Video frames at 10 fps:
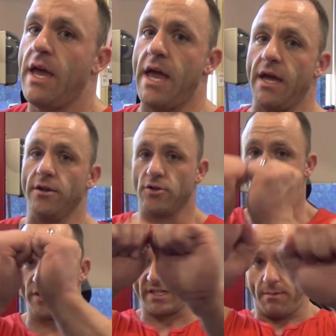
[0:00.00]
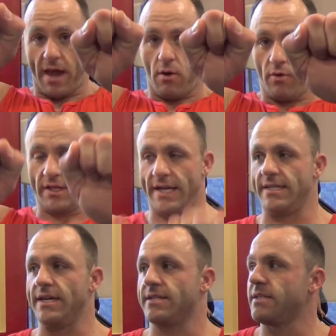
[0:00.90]
and twist them outward like
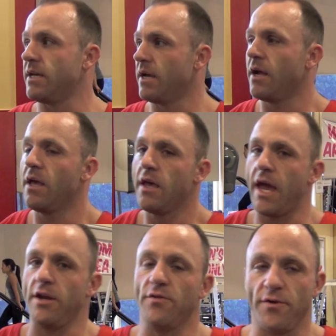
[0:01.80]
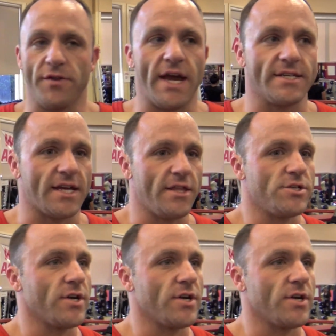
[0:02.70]
this, and you'll feel the outside of the